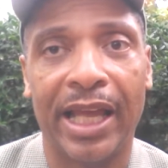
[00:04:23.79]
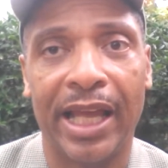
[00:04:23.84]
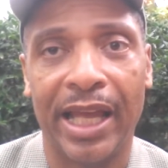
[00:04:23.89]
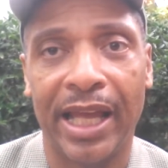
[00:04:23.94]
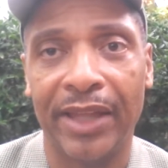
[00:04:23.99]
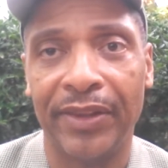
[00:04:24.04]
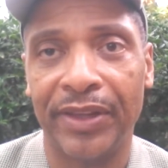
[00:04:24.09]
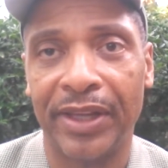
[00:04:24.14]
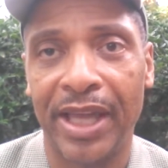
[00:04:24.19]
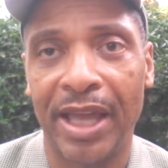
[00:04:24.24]

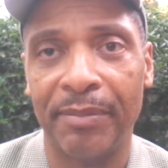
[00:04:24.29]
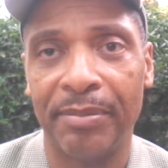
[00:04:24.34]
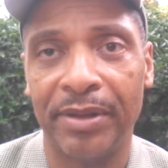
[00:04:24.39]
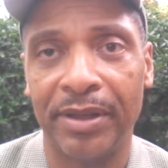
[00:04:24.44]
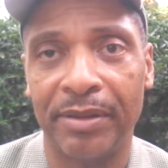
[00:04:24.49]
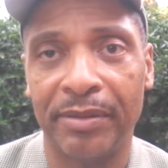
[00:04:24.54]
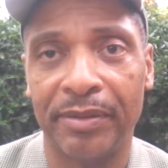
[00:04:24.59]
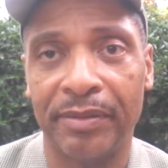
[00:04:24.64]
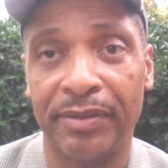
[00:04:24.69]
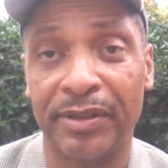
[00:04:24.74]
and the
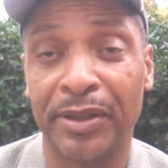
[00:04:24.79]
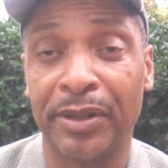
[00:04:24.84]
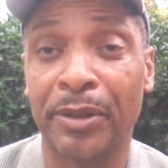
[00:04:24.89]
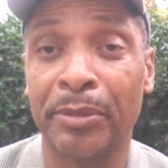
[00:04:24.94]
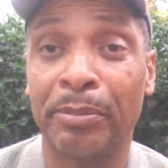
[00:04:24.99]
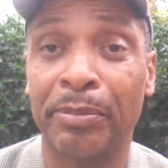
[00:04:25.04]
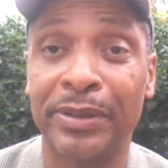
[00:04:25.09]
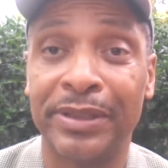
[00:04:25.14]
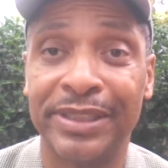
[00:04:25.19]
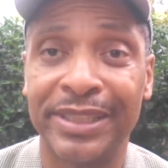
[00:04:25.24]
capability of the
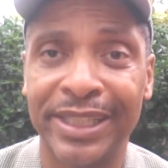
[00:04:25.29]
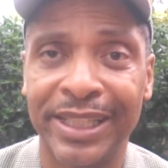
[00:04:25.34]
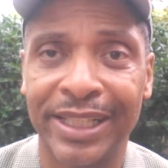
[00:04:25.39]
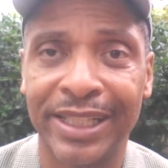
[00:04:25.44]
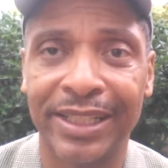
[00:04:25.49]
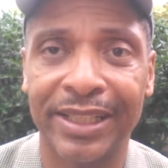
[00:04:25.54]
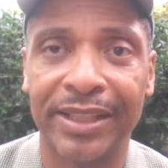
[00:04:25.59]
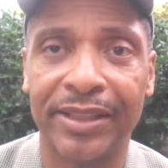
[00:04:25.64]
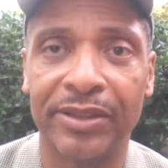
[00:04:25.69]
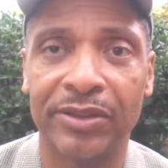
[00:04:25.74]
vehicle,
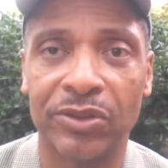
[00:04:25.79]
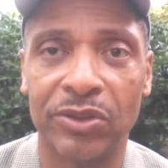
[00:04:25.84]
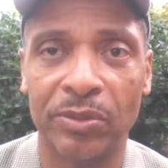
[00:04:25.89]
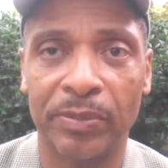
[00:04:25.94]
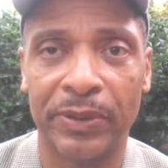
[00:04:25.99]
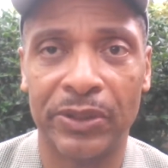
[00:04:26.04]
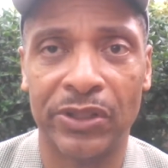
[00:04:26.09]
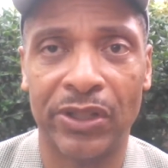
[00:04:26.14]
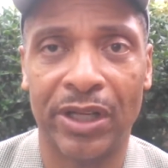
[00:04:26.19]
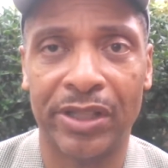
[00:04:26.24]
particularly the
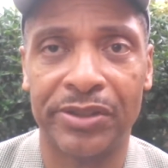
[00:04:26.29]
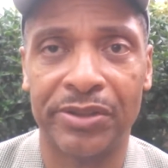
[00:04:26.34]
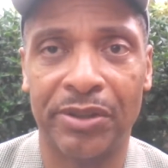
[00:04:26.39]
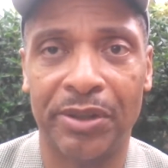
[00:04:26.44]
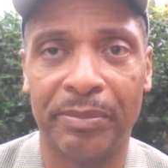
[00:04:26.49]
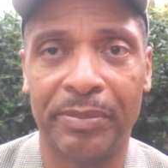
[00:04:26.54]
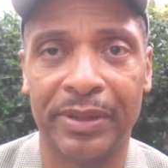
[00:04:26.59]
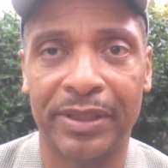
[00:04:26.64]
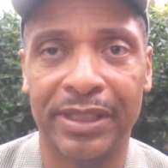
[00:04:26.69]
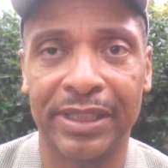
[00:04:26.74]

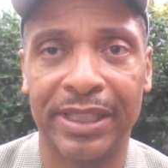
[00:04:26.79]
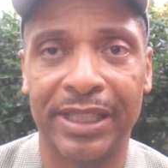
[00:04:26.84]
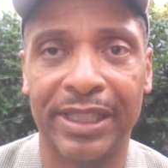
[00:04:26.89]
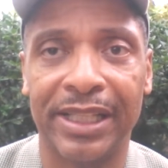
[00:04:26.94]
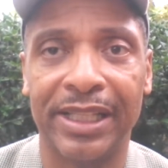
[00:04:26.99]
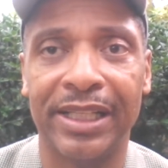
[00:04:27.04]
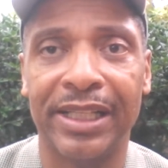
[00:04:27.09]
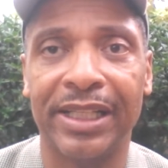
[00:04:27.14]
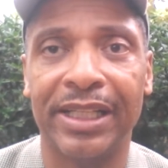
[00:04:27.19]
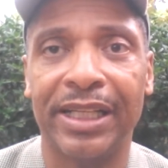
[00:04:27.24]
supercharger ability,